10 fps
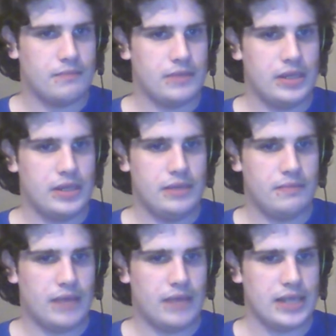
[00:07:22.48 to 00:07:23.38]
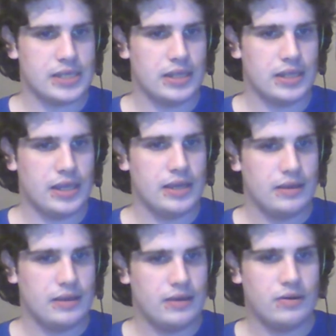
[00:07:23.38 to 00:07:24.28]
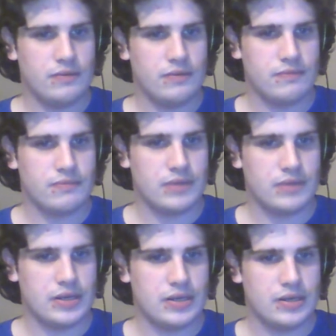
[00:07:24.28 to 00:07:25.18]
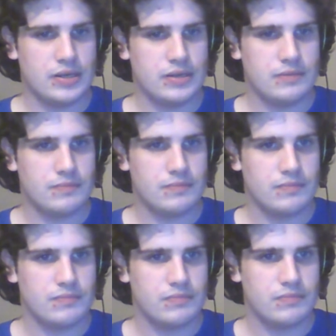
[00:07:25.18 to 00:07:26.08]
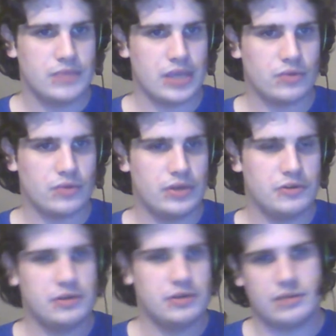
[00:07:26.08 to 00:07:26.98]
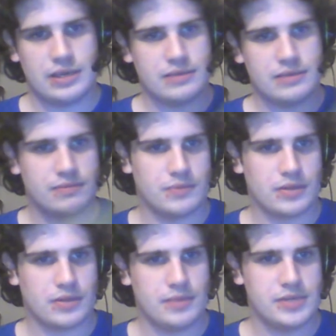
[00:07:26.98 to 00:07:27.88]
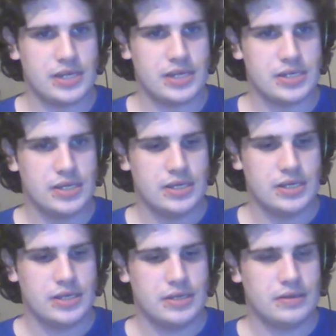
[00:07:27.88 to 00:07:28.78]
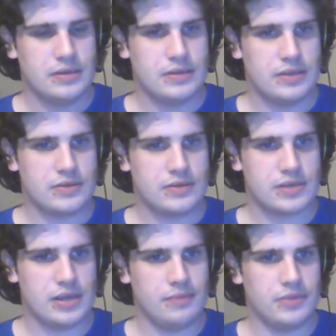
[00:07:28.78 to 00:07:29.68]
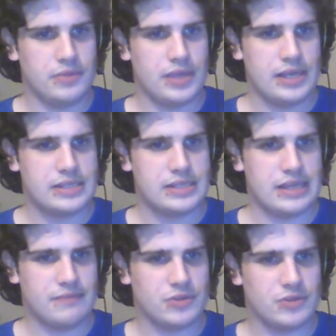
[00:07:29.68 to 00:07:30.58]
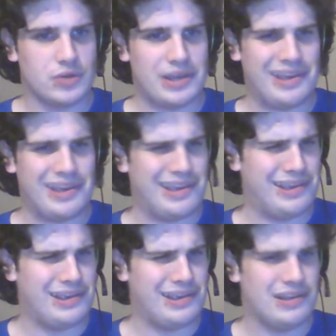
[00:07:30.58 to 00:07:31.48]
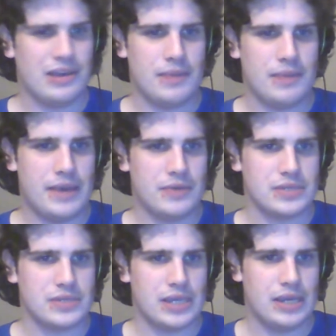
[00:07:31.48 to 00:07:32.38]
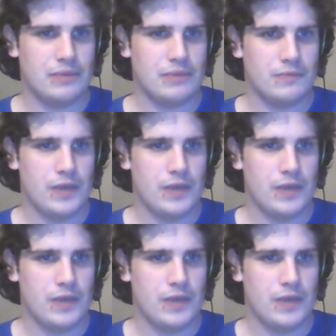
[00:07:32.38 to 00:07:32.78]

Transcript: he has a lot of, the Green New Deal, yeah, he's for climate change. There's a couple things that I'm sort of about, and,